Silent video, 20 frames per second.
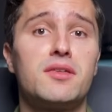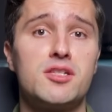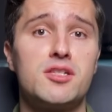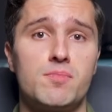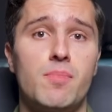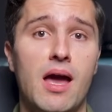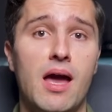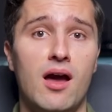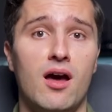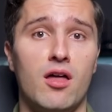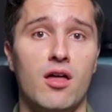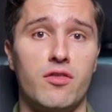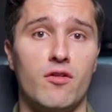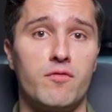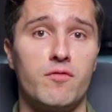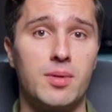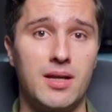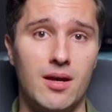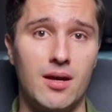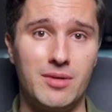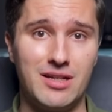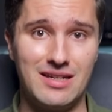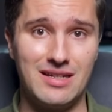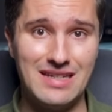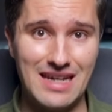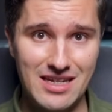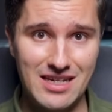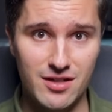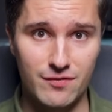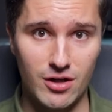this path of becoming a
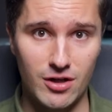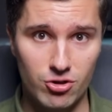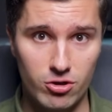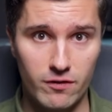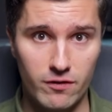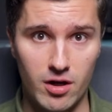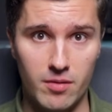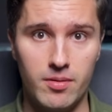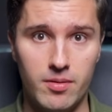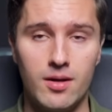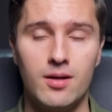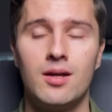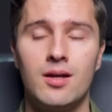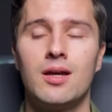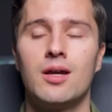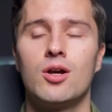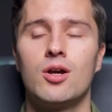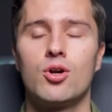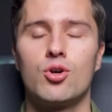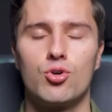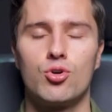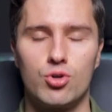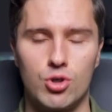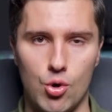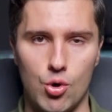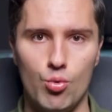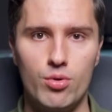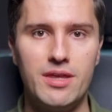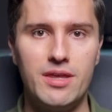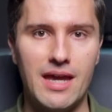native Android developer,
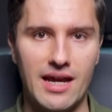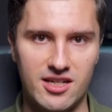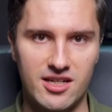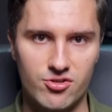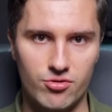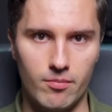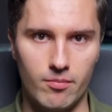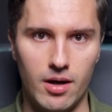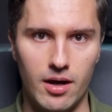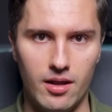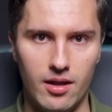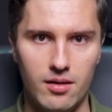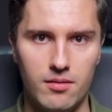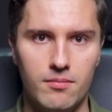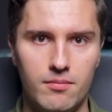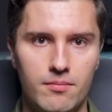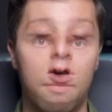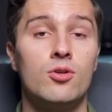go the extra mile.